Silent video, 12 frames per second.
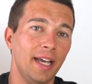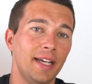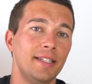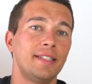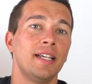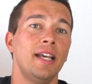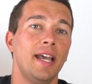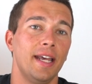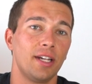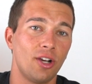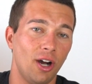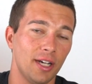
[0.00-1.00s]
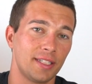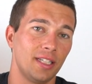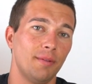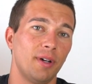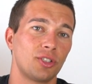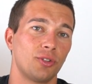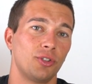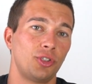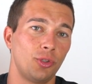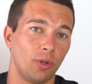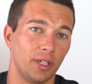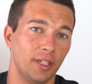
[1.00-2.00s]
heads and causing the muscle to
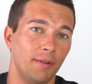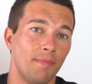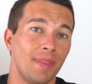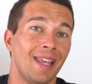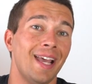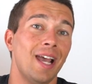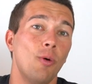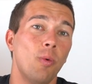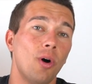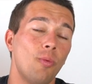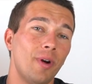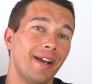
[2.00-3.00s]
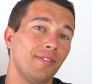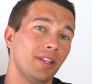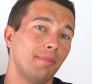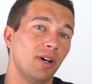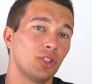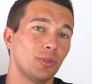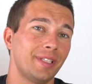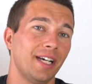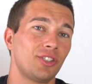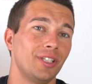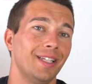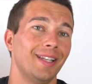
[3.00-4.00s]
shorten. Well, whenever the muscle is
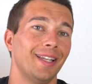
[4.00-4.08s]
actually